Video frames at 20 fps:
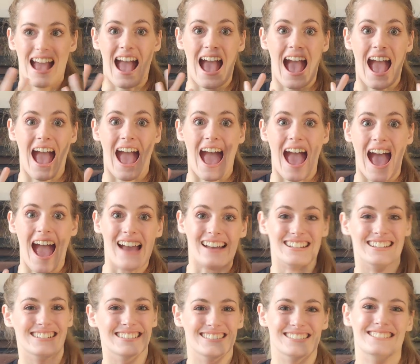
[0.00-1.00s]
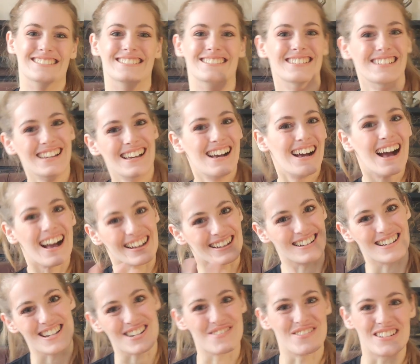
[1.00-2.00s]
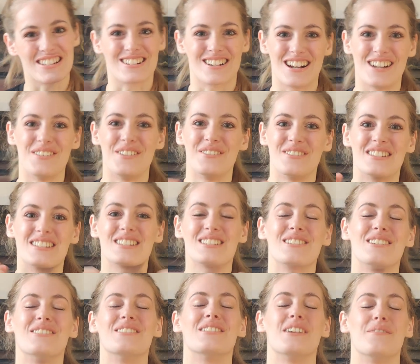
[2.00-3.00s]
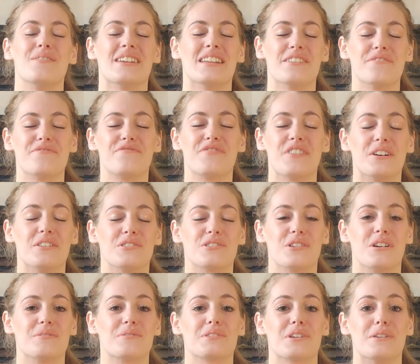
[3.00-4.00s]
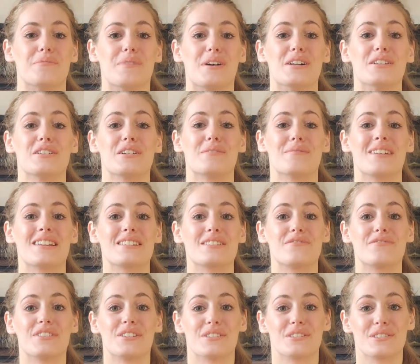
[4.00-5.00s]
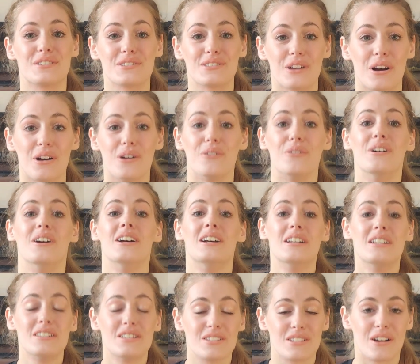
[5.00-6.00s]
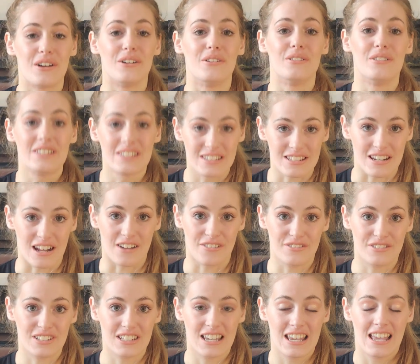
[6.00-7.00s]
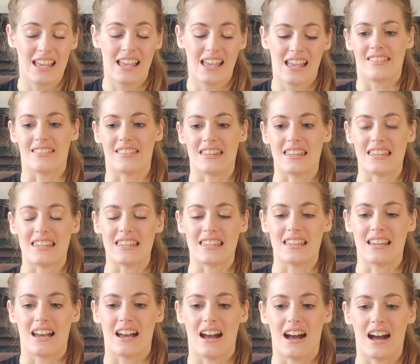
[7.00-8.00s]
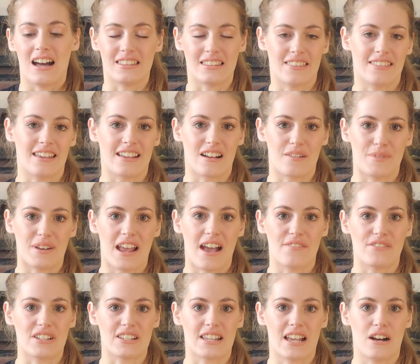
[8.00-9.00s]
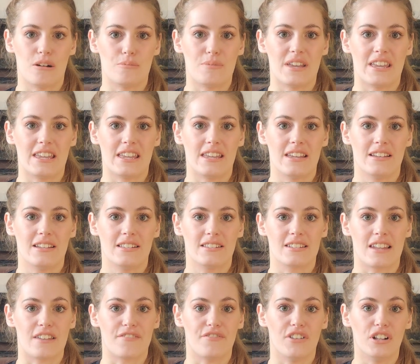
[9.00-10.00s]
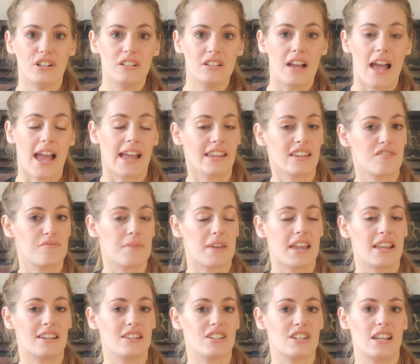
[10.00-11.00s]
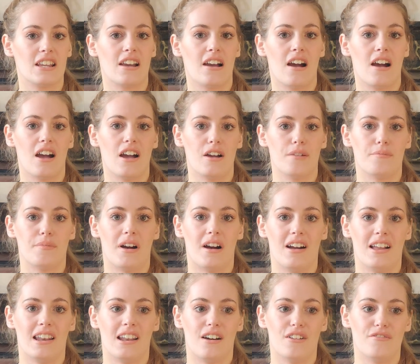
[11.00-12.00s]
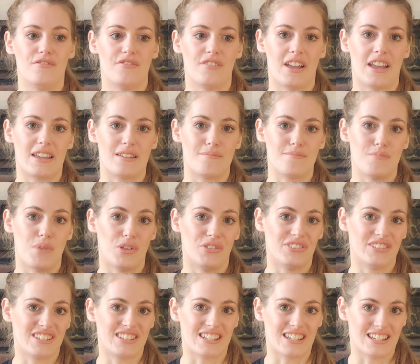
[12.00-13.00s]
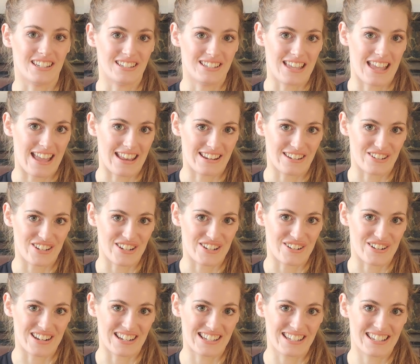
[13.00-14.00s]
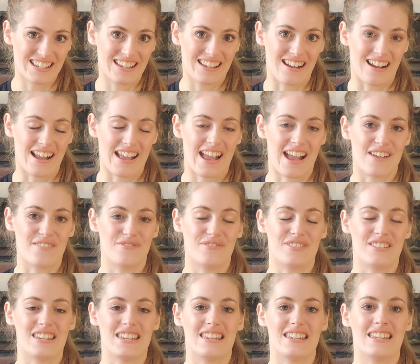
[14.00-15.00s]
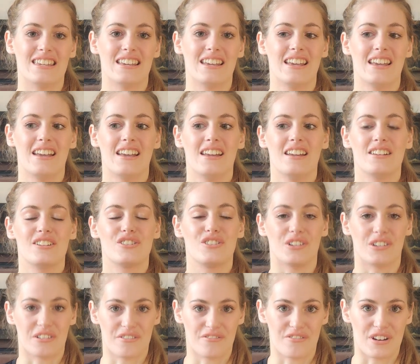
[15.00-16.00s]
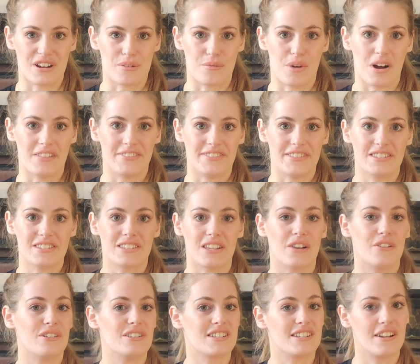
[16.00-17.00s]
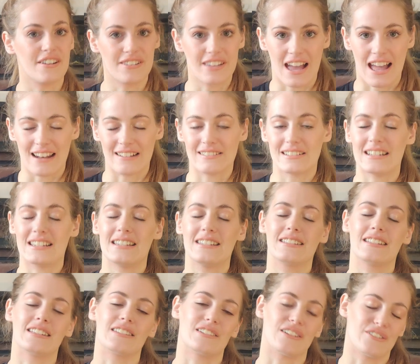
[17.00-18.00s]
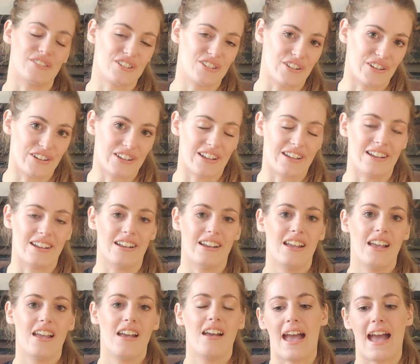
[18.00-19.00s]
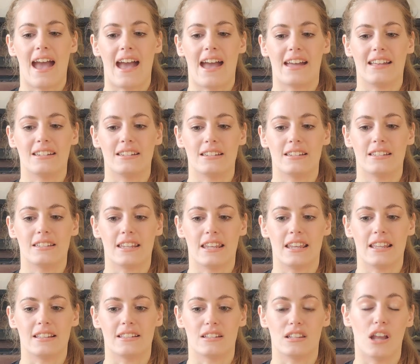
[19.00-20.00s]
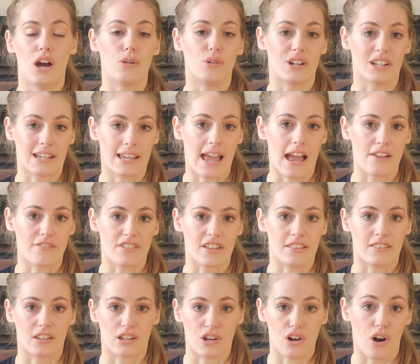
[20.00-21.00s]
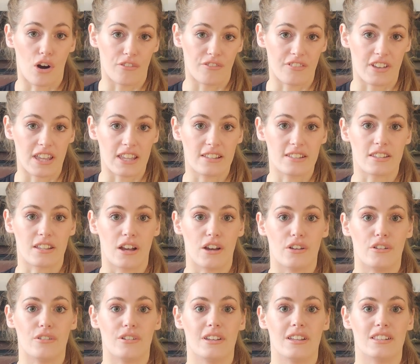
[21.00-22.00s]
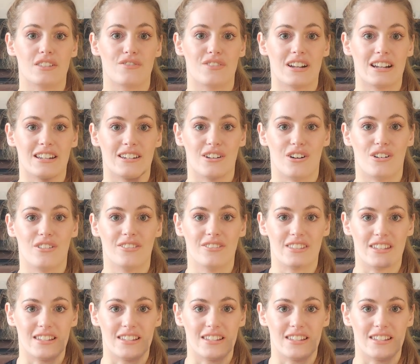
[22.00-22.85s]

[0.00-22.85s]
I can't even describe it. It's so yummy, and it fills you up so much. It makes you feel so stuffed. The other thing I've been having to help me stay full and give me energy, I love a Monster energy drink. I have the sugar-free ones, so it's no calories, it's no sugar, and it's lower in caffeine than coffee, so it's really not